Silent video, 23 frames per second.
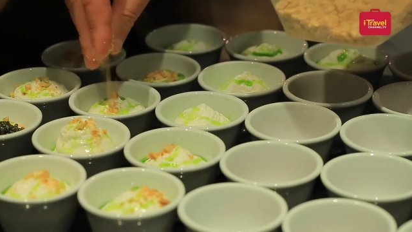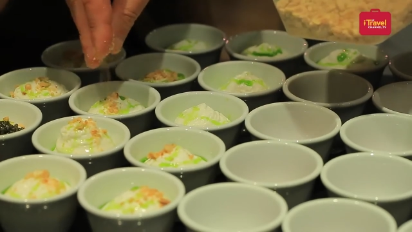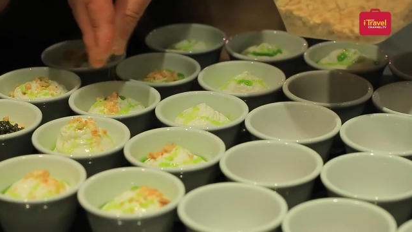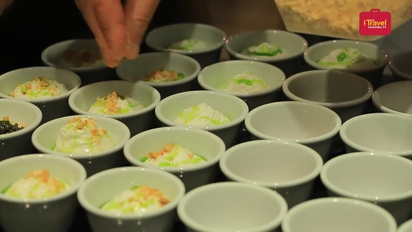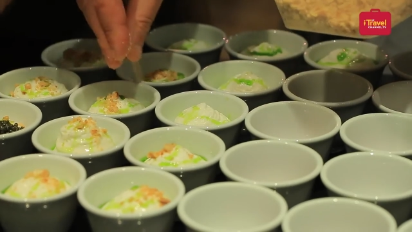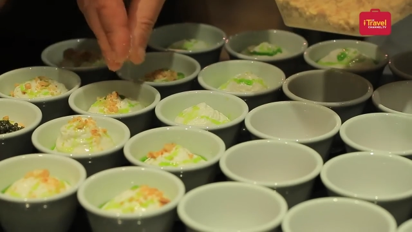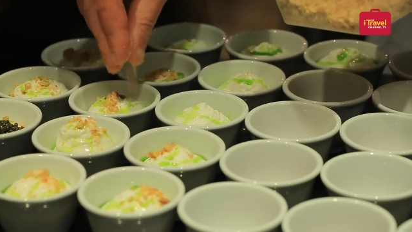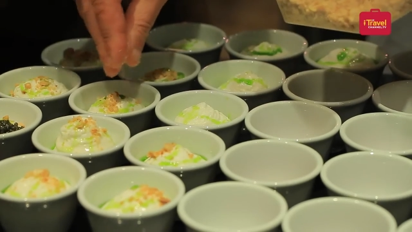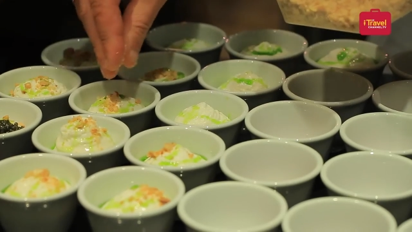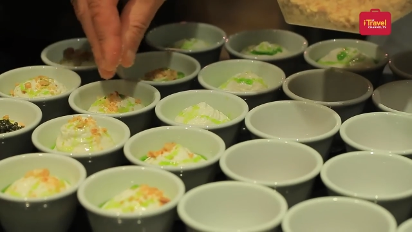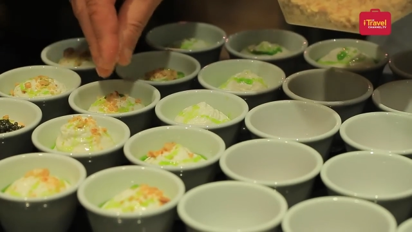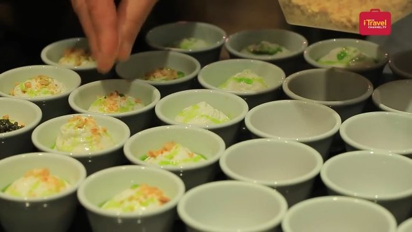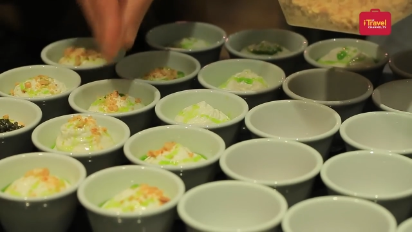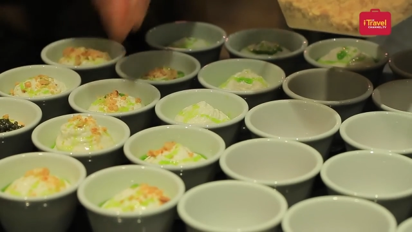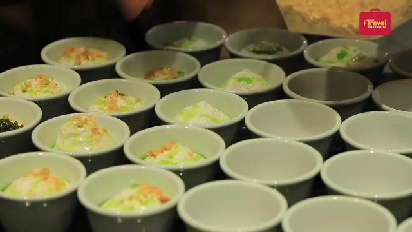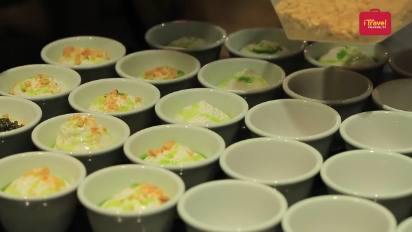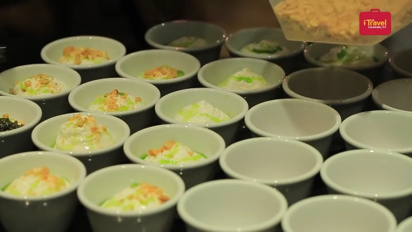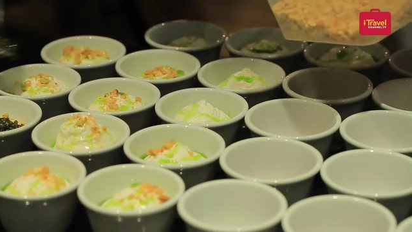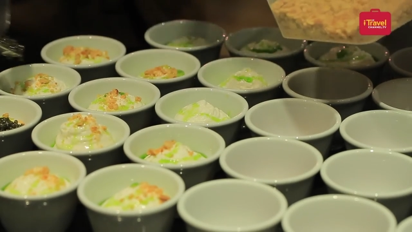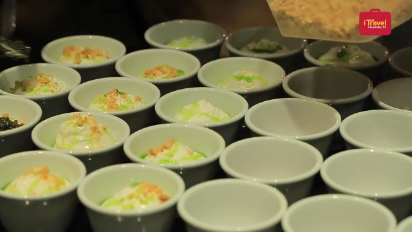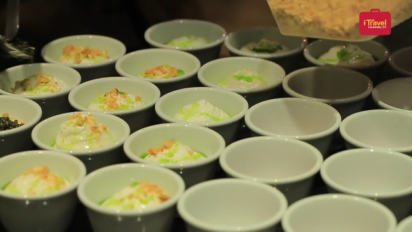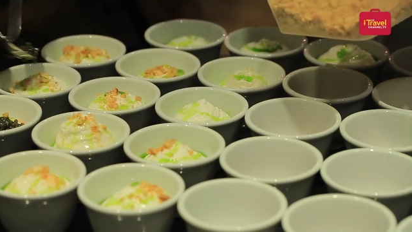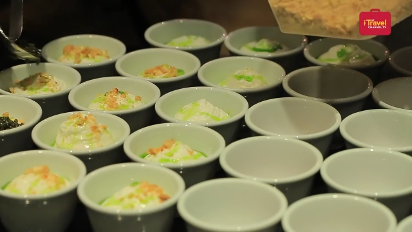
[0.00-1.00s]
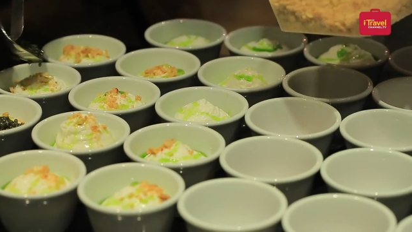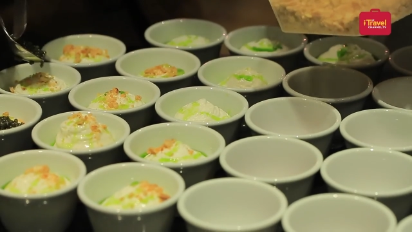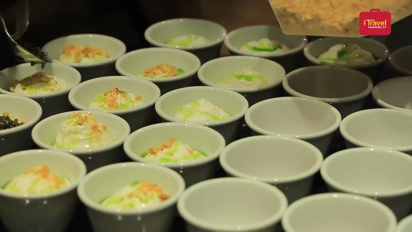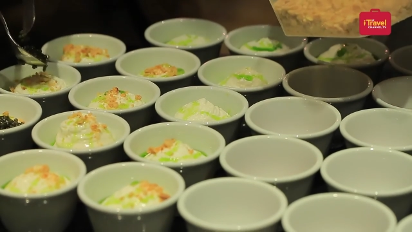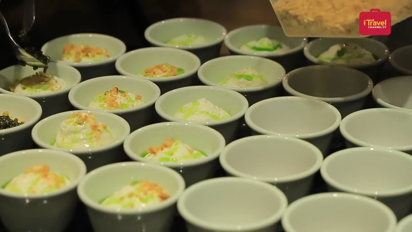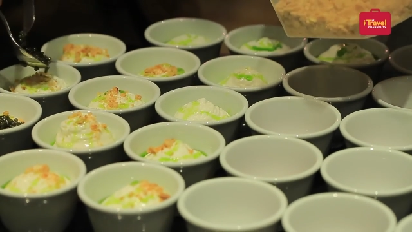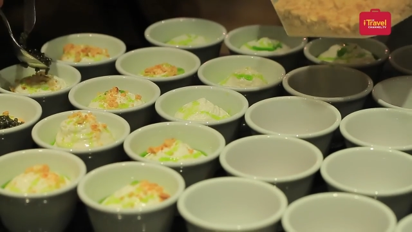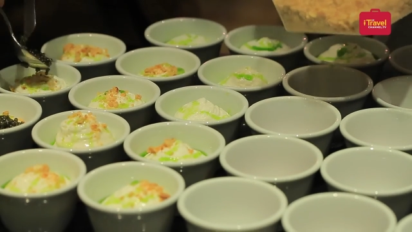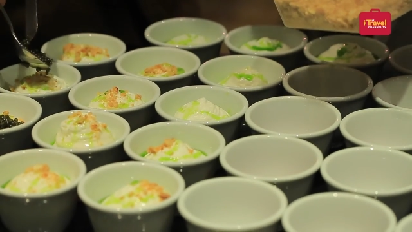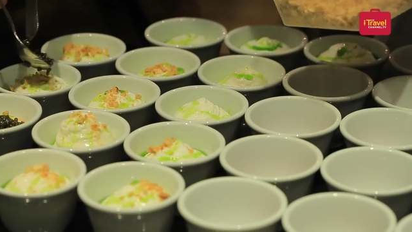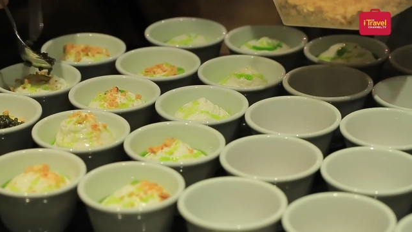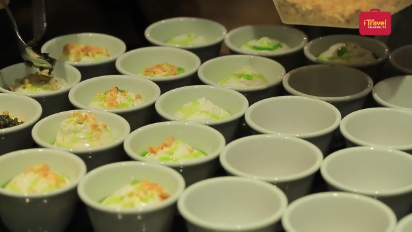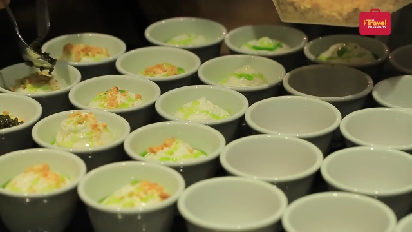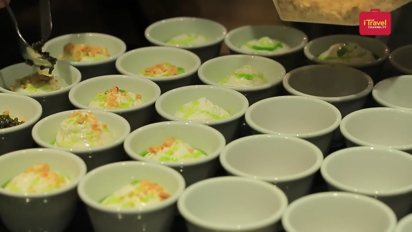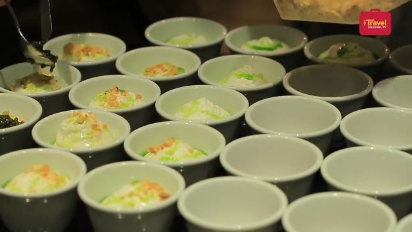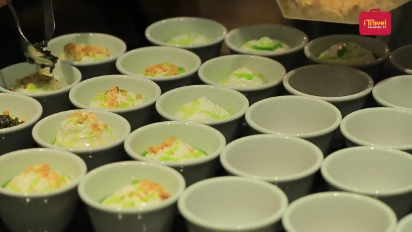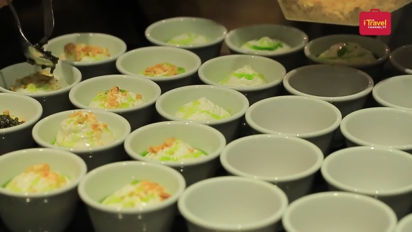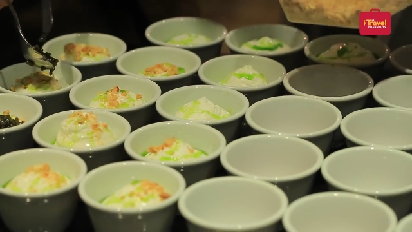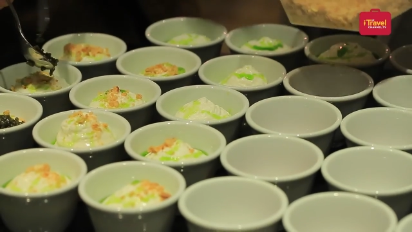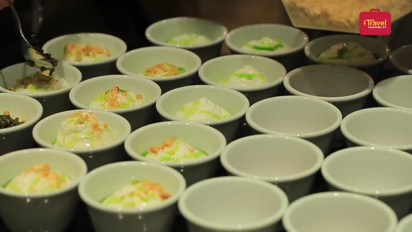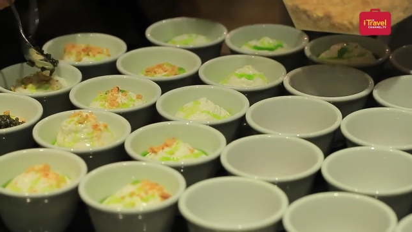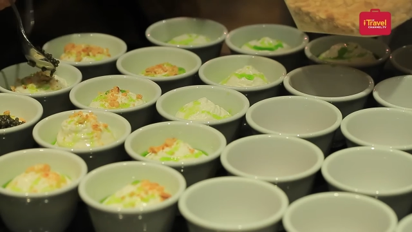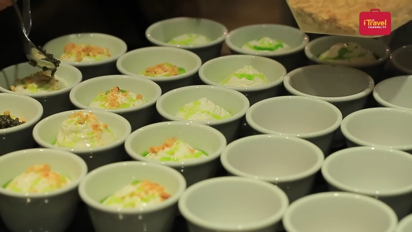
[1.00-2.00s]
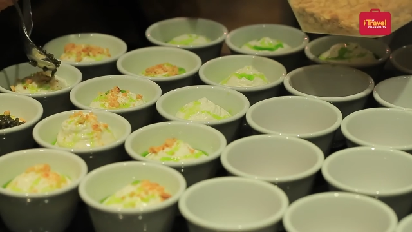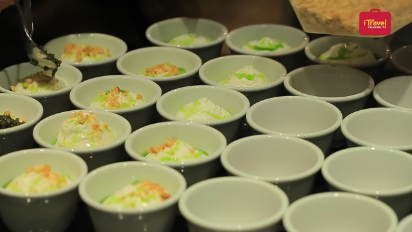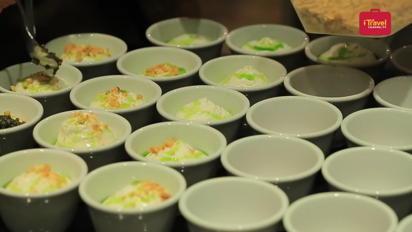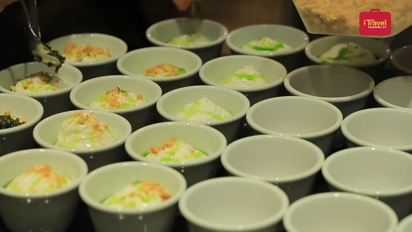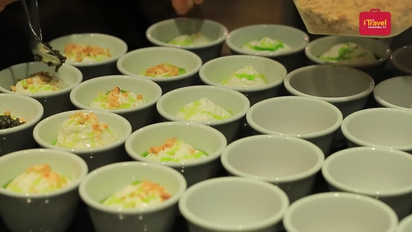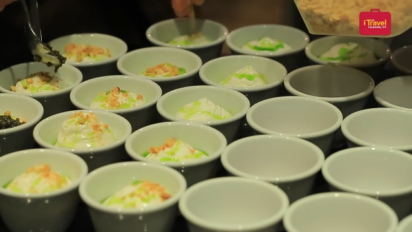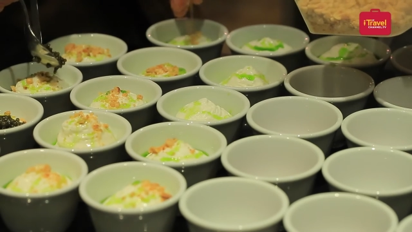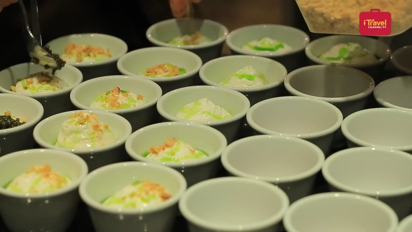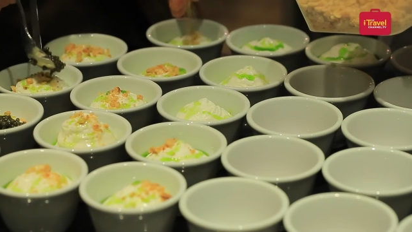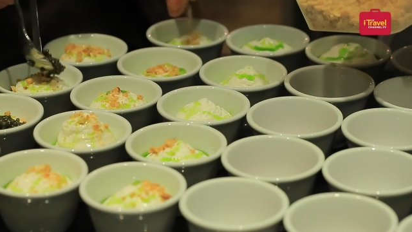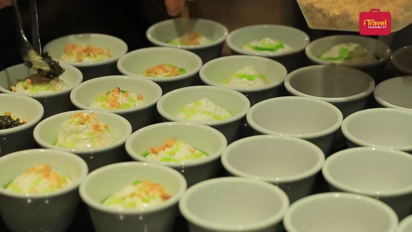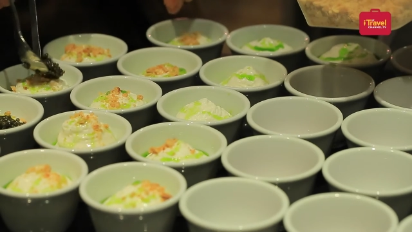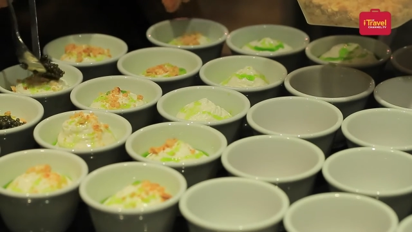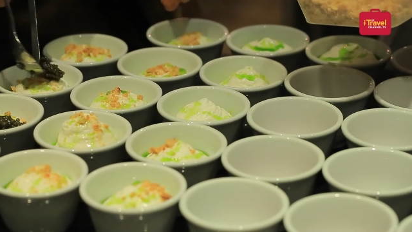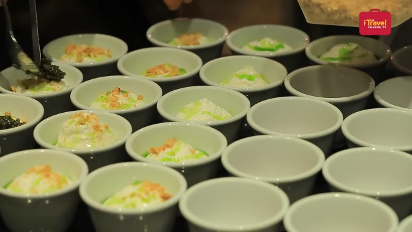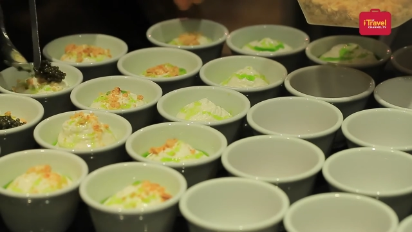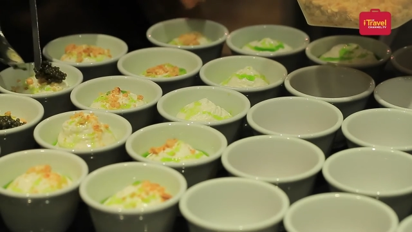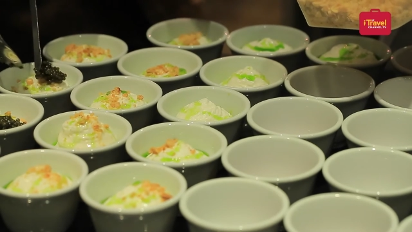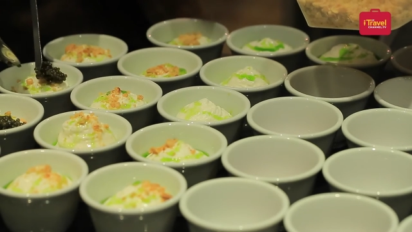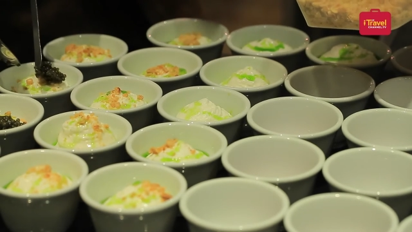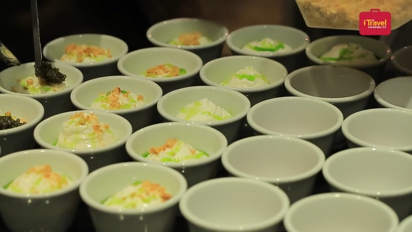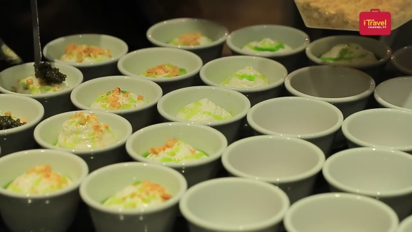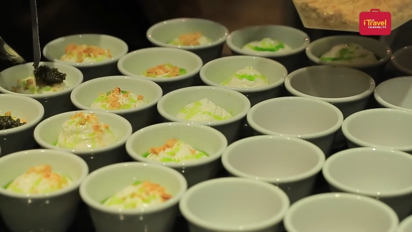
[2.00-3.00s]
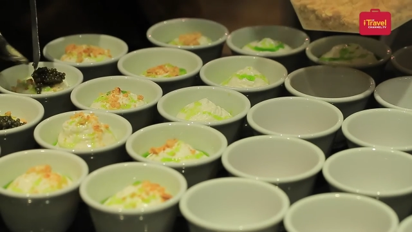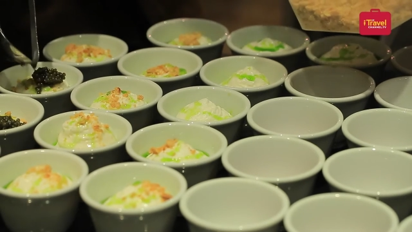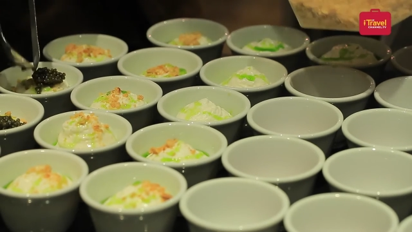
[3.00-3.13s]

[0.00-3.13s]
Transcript: No face is visible, so there are no lips to read.